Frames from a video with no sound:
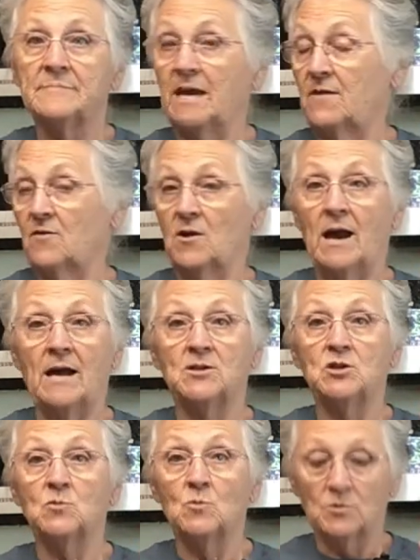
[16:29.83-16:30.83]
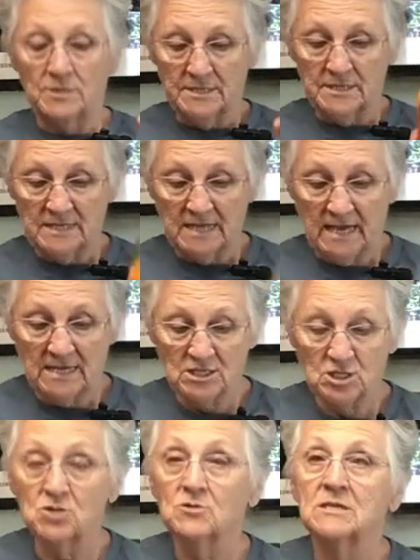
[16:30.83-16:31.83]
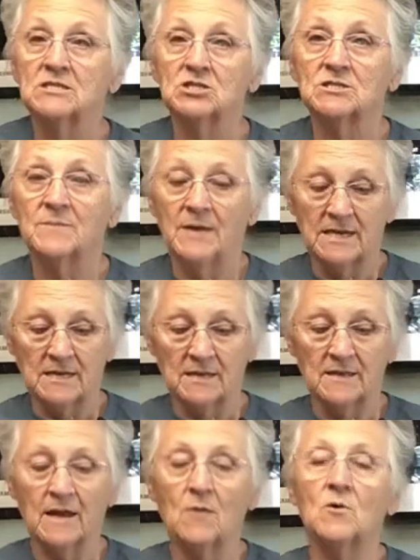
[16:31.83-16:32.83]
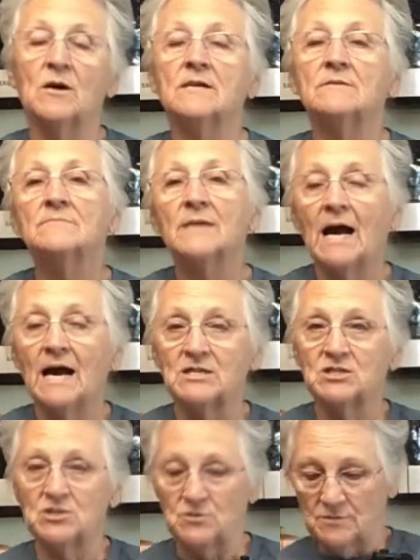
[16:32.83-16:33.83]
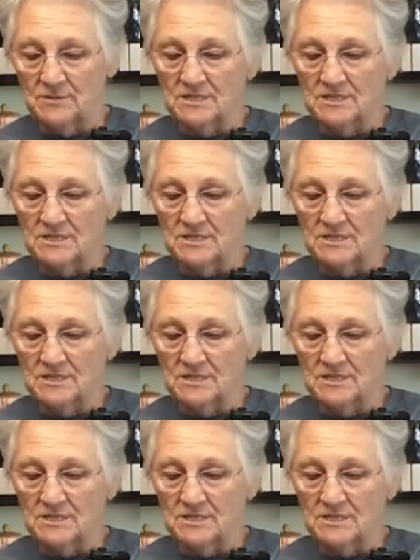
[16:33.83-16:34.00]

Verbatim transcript: ever how you want it to taste, you can just make it that way. I do.